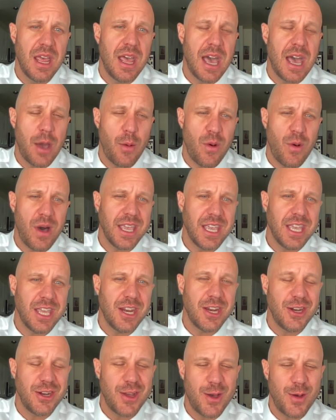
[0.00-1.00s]
I want you to
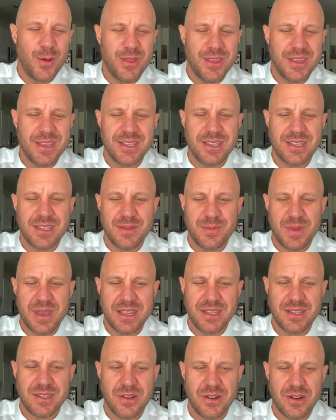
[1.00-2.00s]
know this
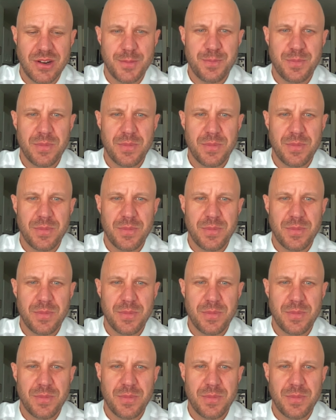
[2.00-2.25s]
semester.